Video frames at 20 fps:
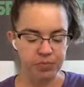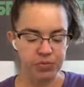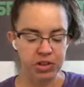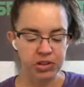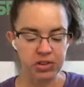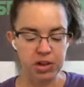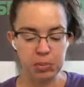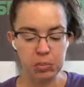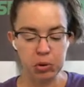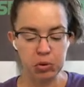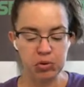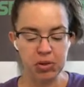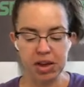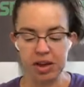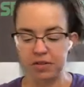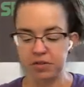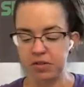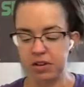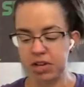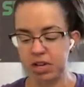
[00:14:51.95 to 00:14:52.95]
They both have
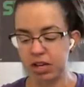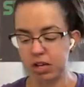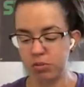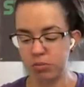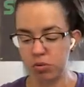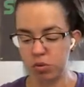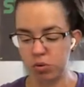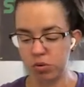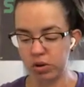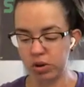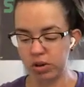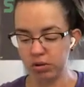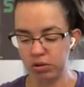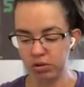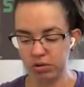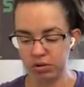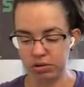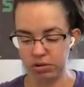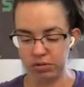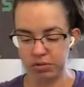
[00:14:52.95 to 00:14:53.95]
neem
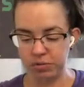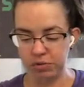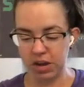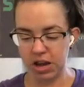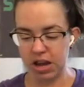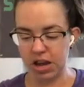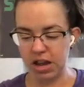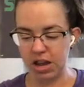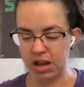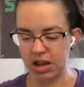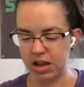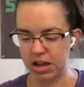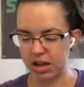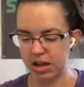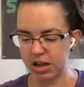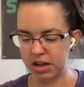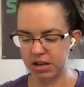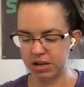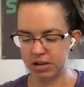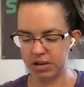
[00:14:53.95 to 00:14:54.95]
oil,
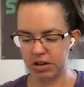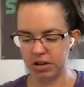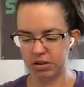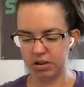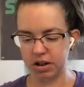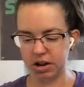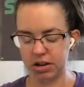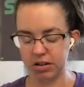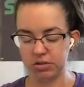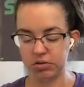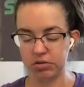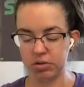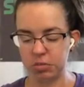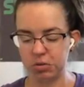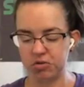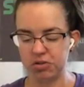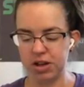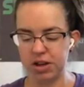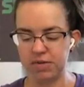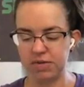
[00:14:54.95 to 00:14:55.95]
and okay, so they
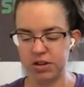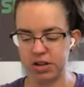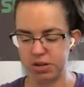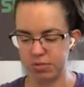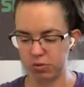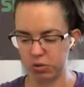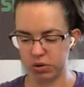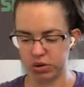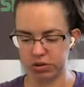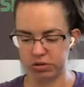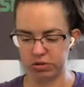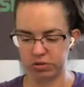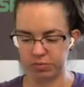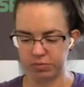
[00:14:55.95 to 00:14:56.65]
both have neem oil,